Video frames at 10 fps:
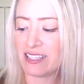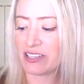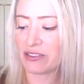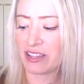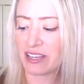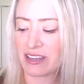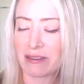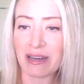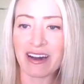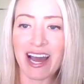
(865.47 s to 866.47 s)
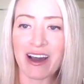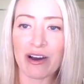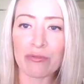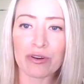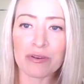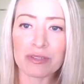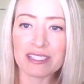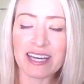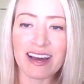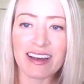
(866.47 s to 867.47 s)
thinking about how we're
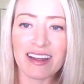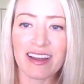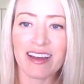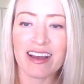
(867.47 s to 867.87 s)
almost at